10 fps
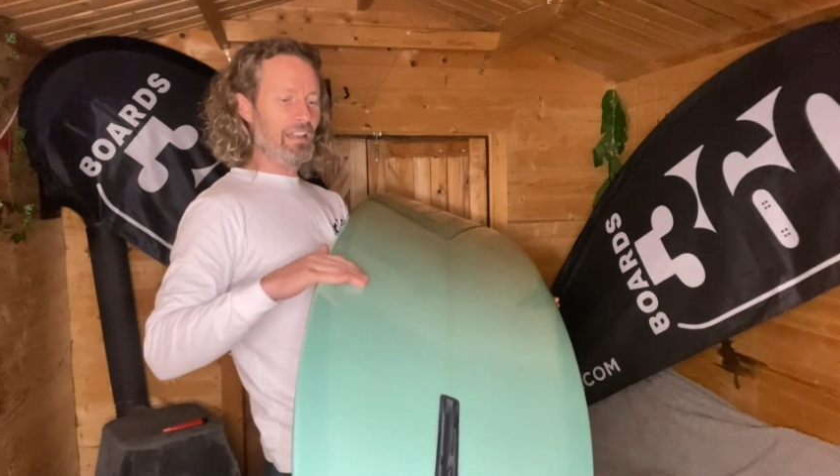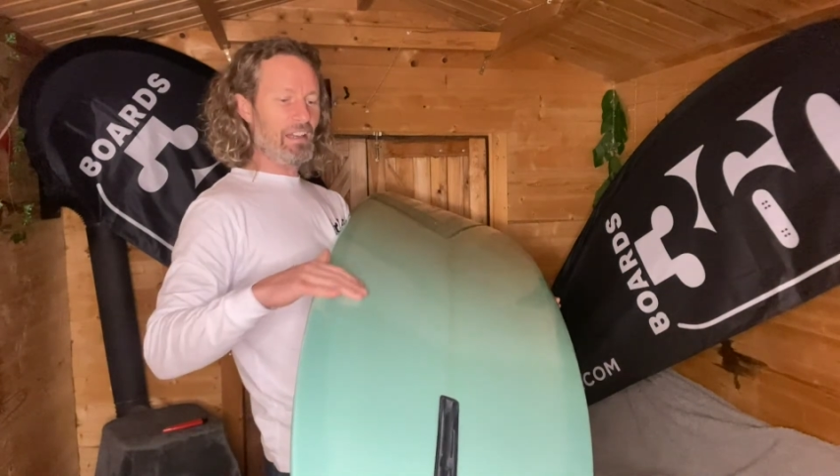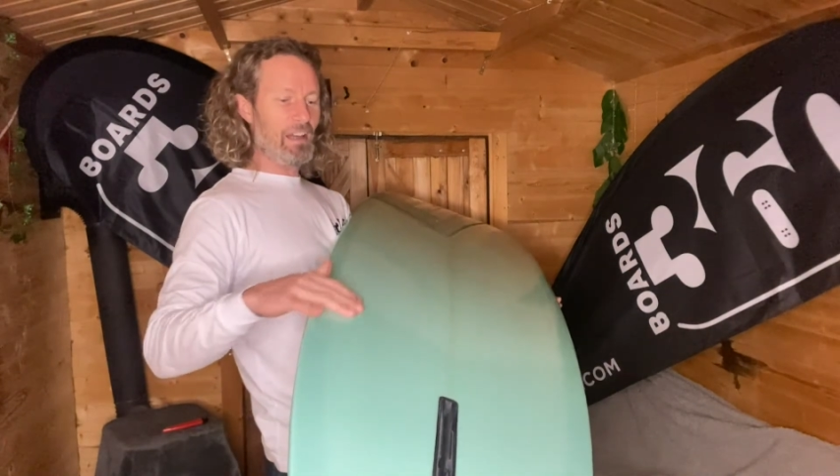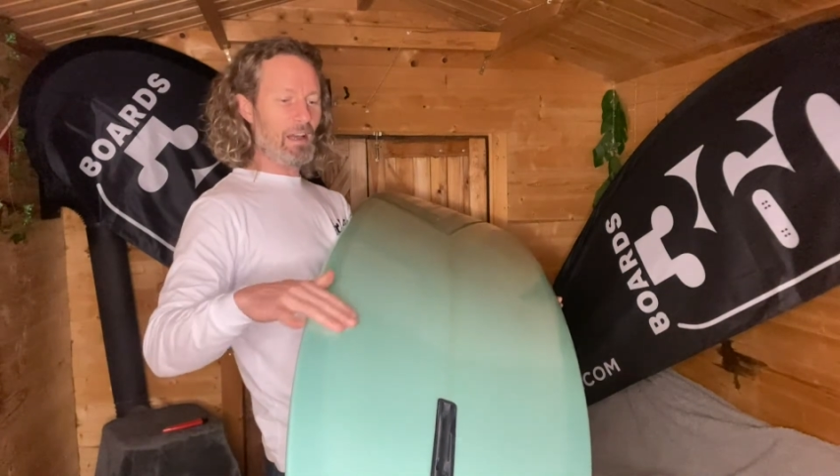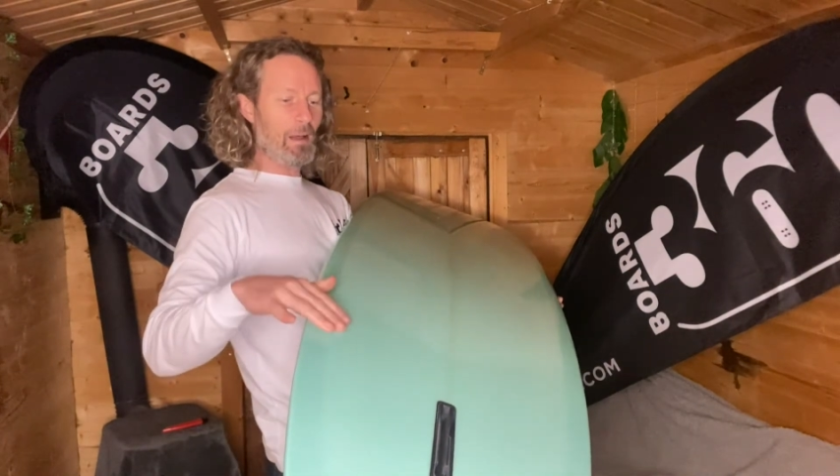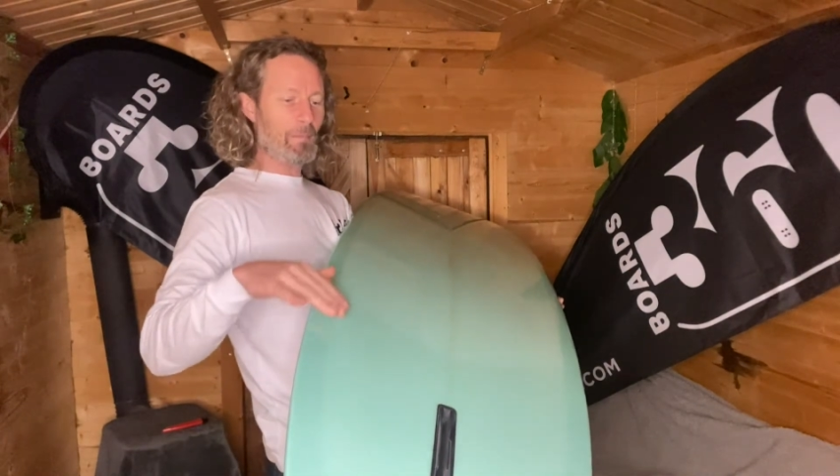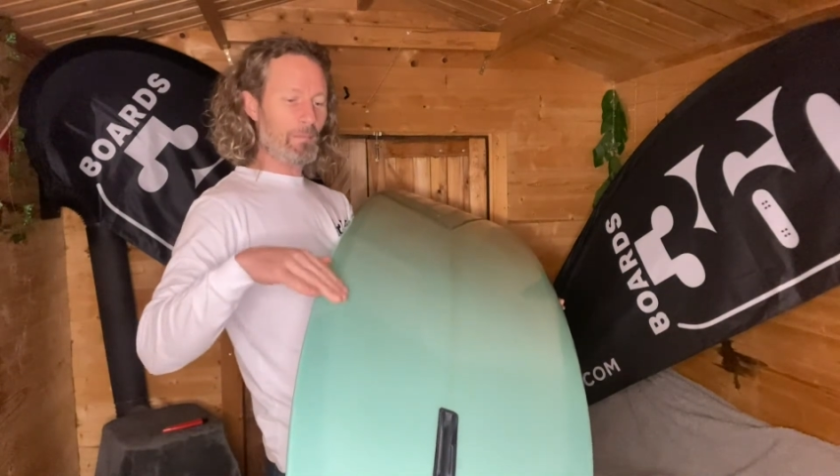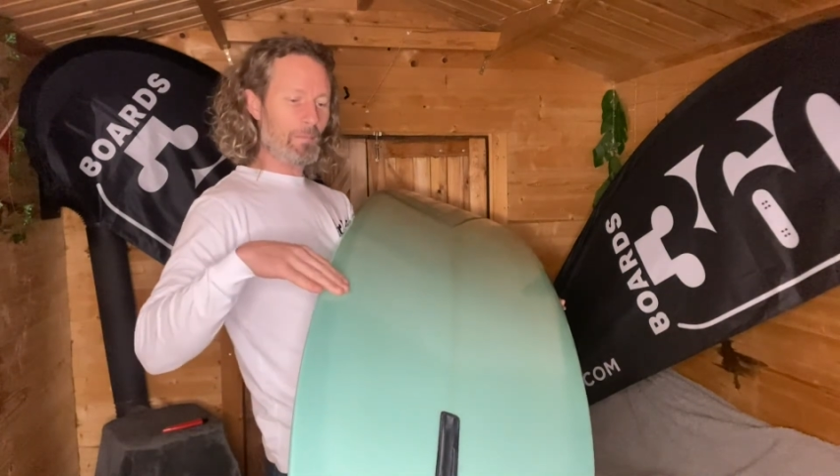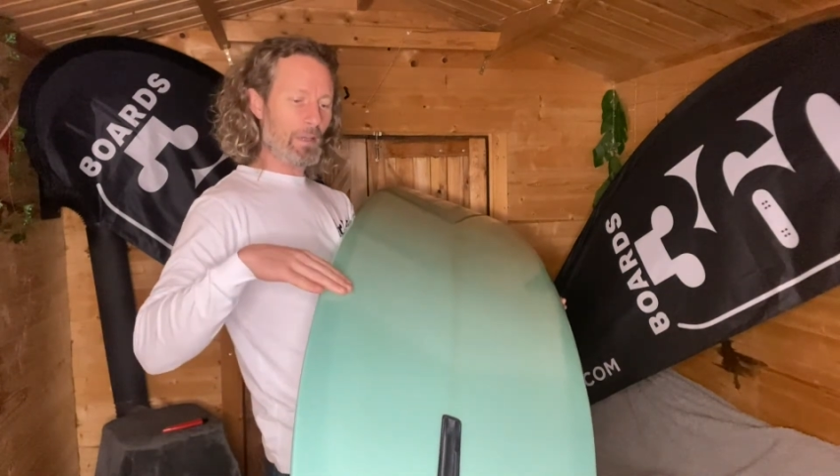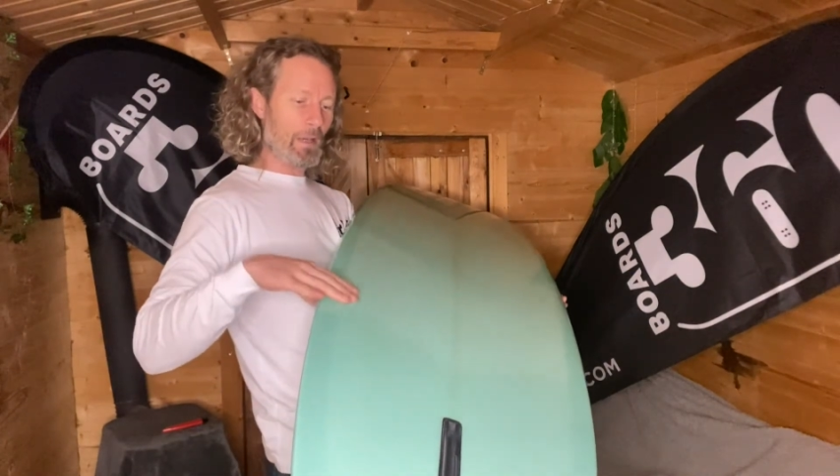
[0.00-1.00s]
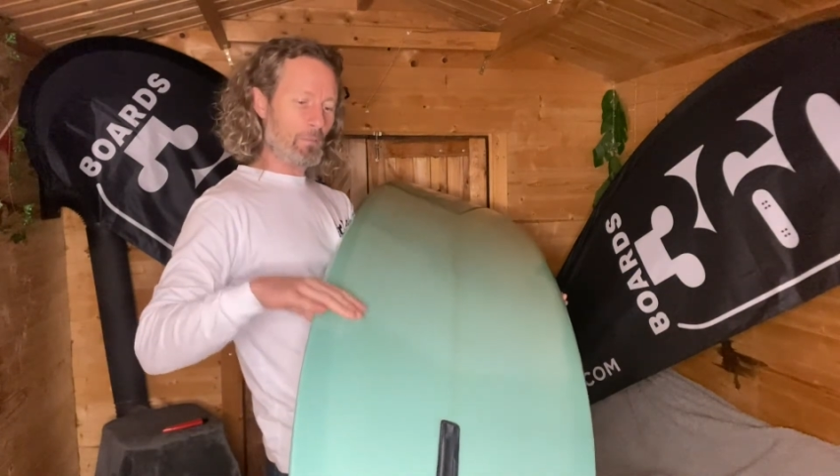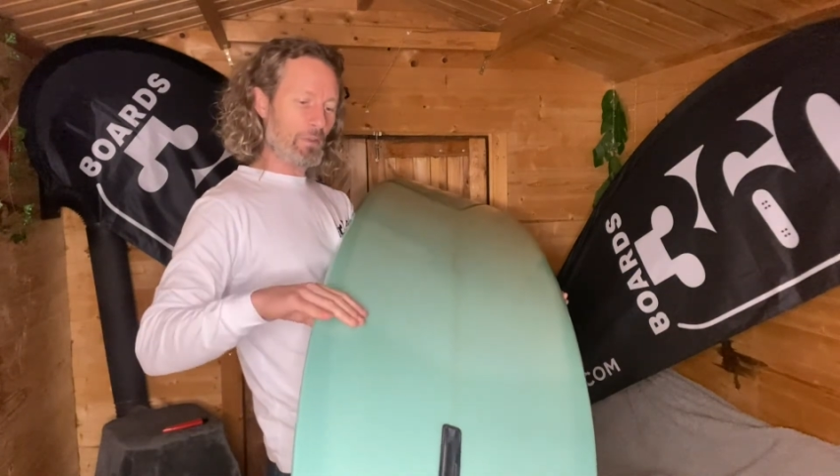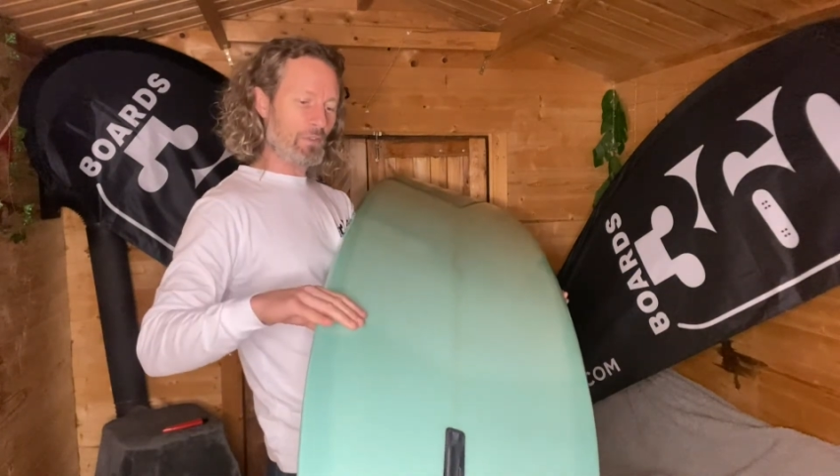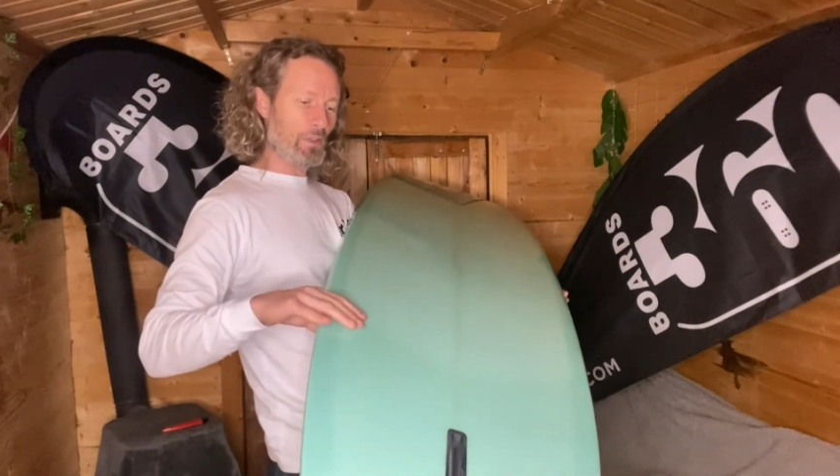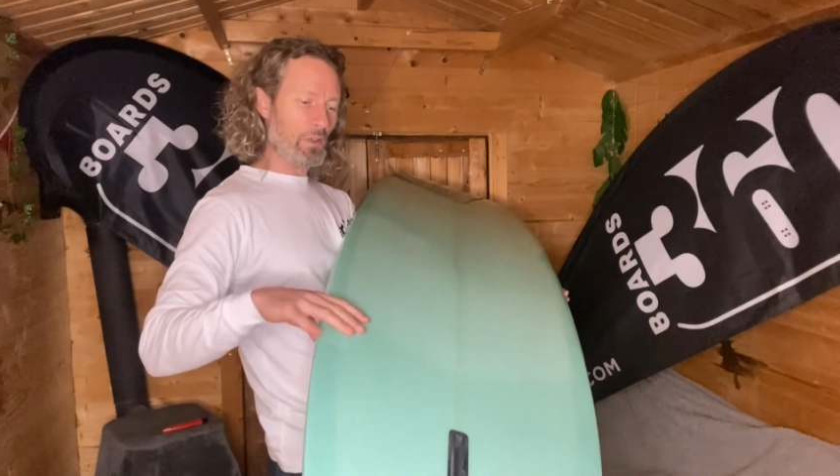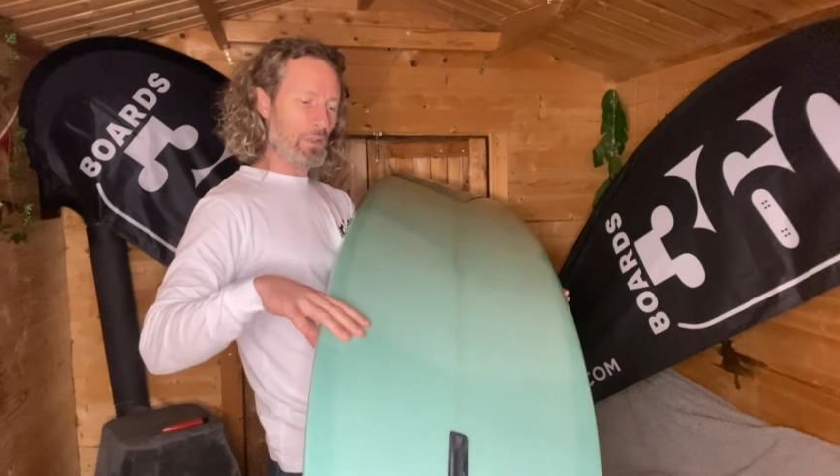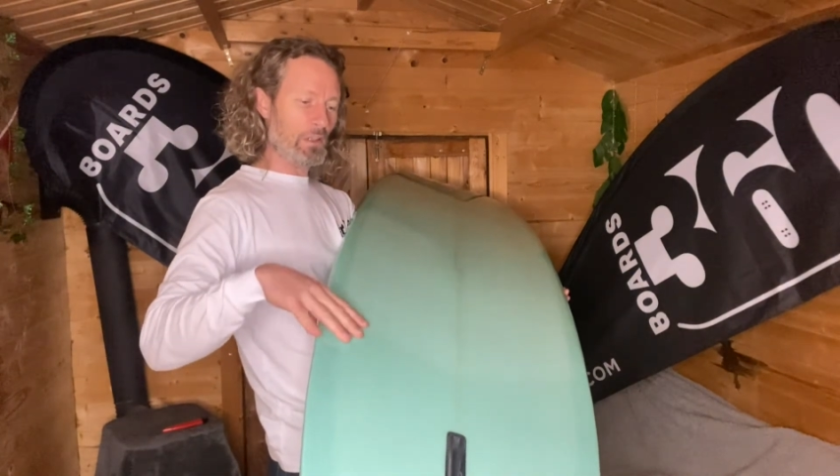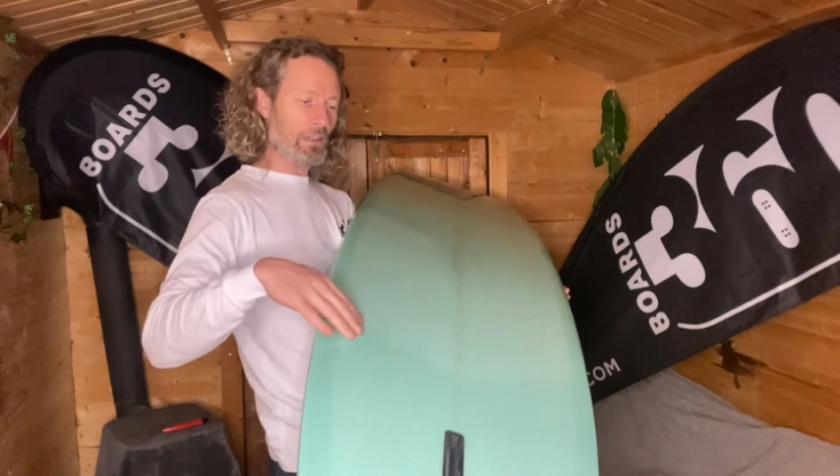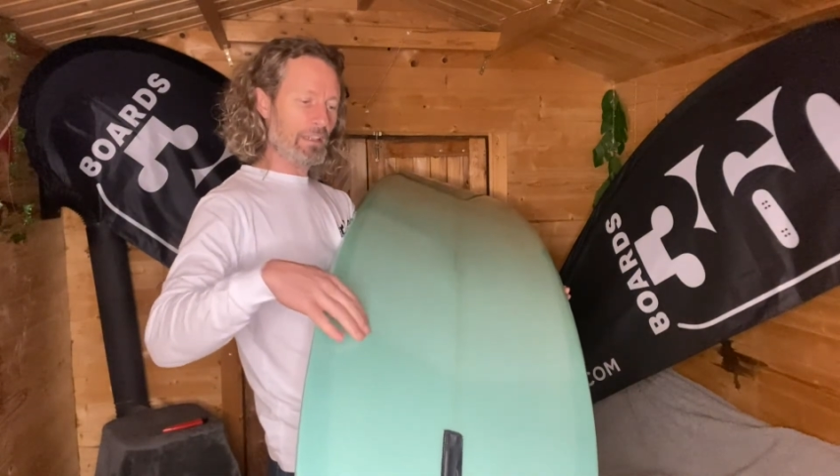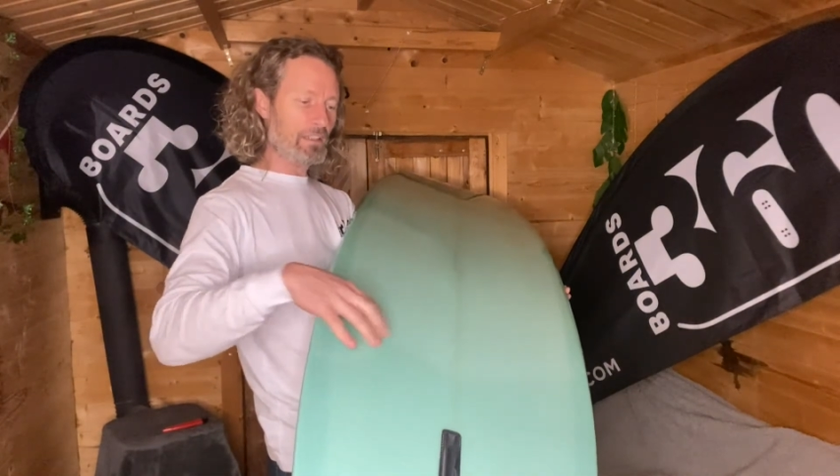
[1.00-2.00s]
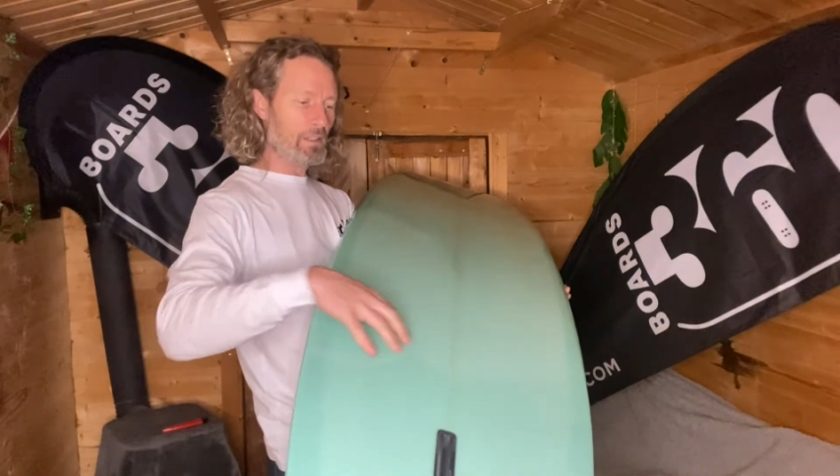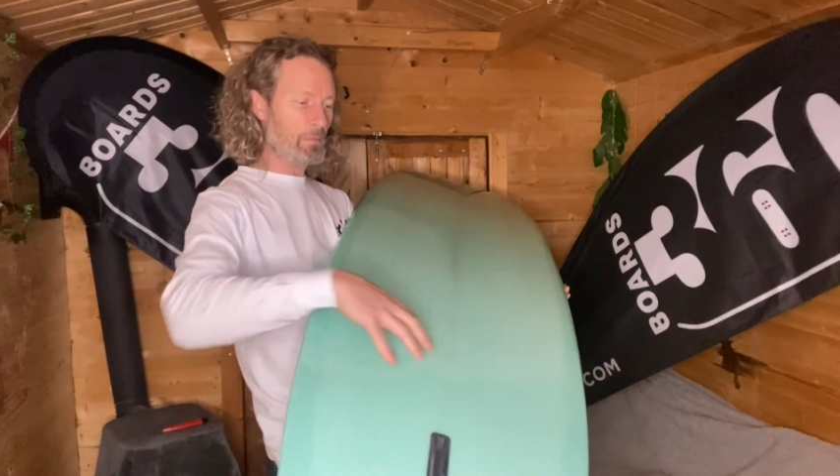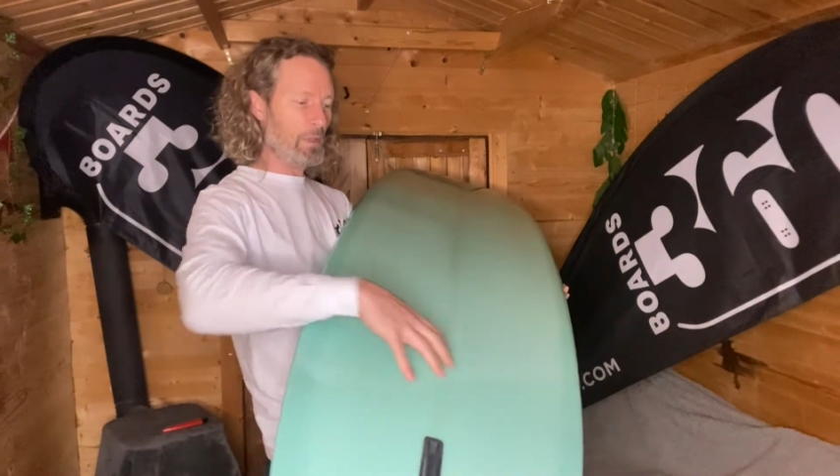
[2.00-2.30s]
And we've got like some